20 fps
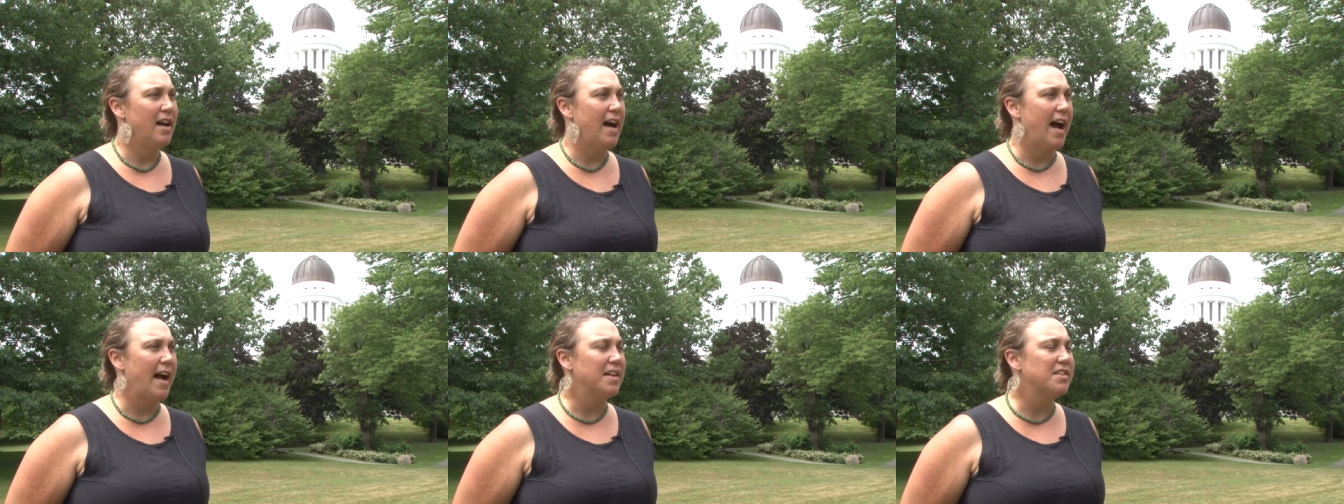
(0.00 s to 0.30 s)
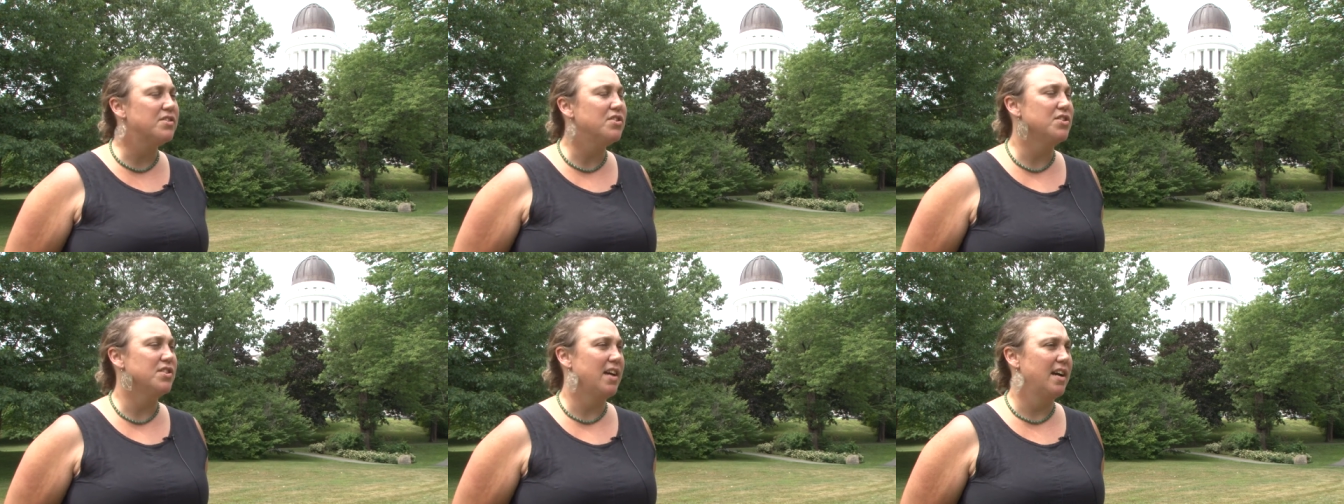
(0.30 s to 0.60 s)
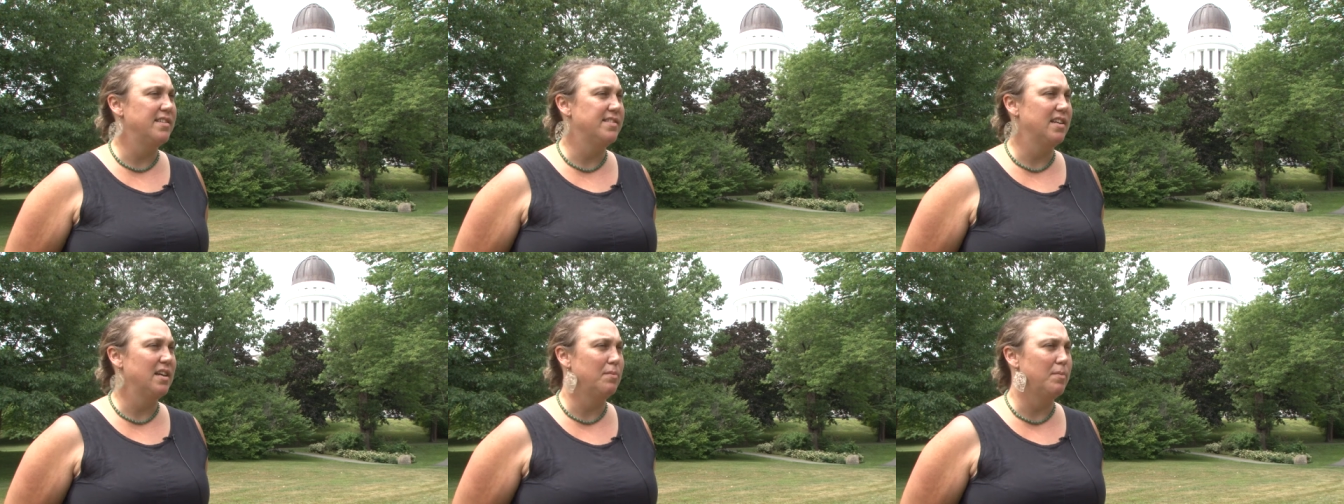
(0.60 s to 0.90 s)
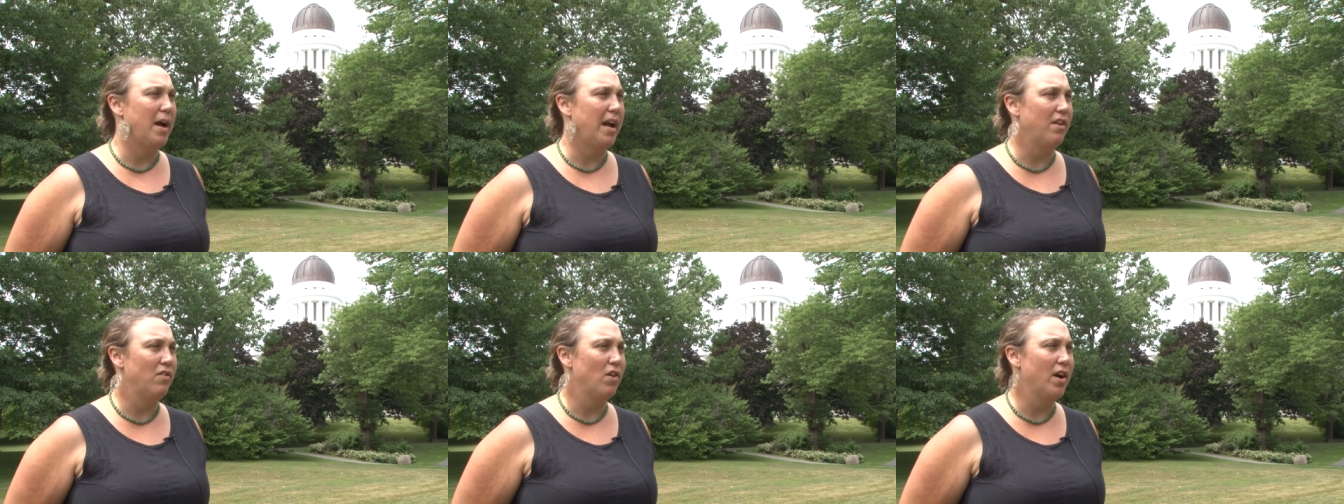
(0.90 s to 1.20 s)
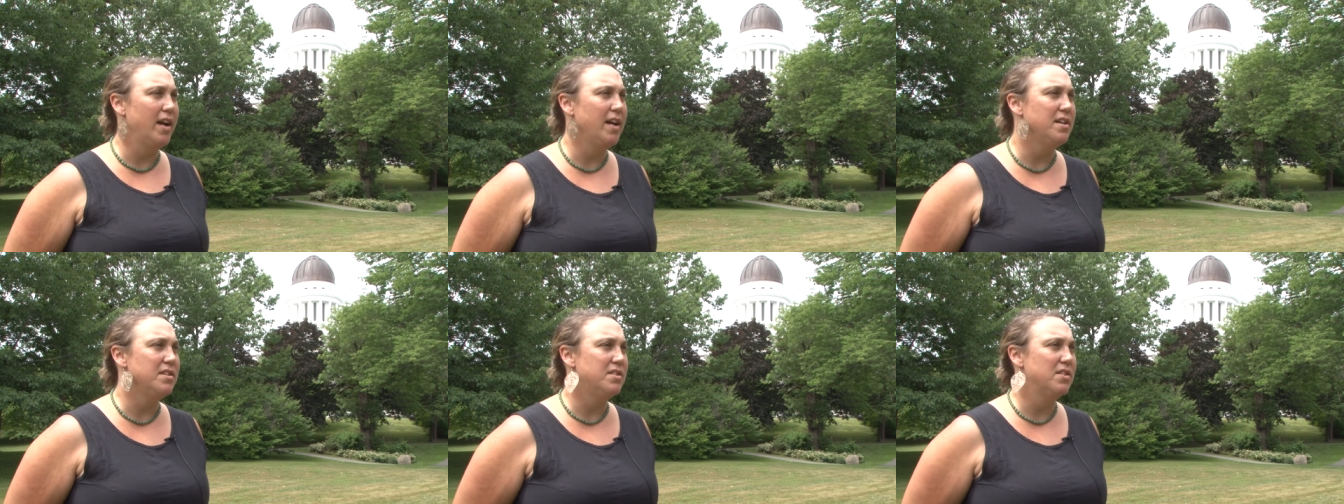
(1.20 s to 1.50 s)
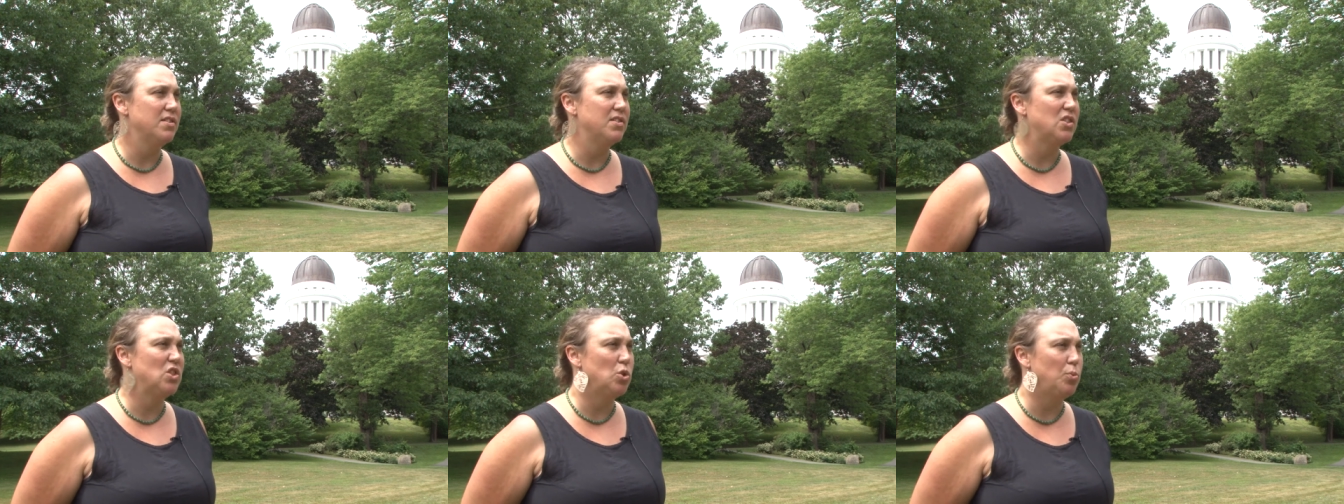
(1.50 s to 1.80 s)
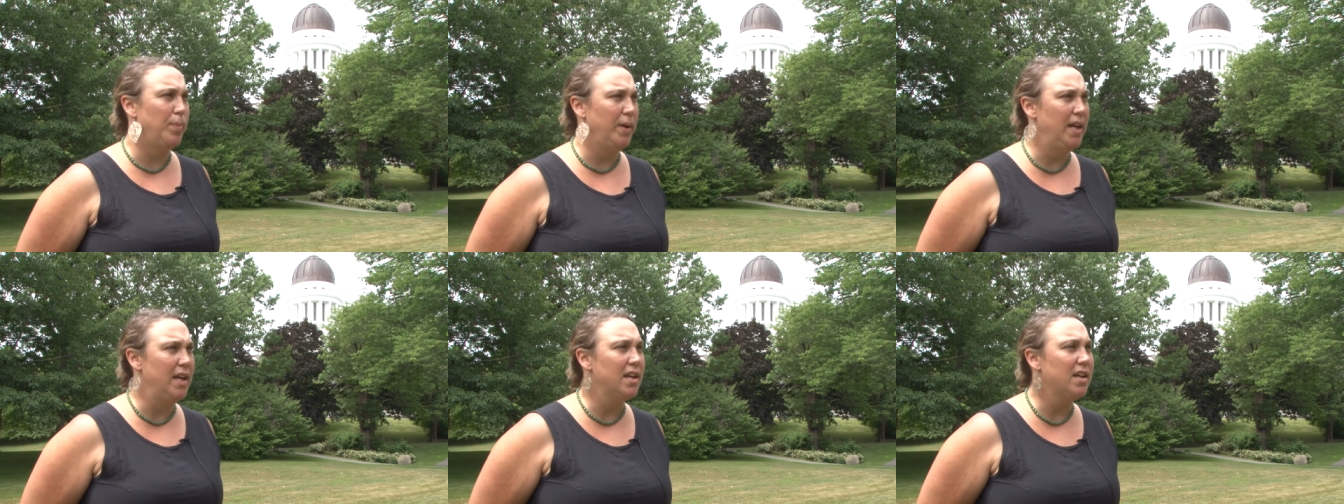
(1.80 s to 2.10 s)
exercising my right to
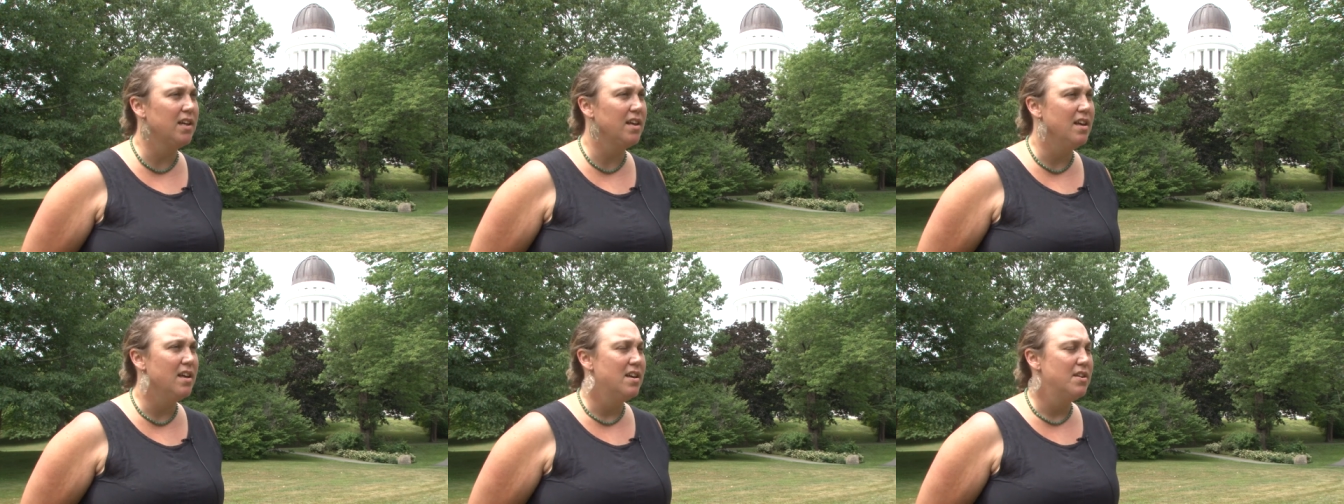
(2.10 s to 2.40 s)
speak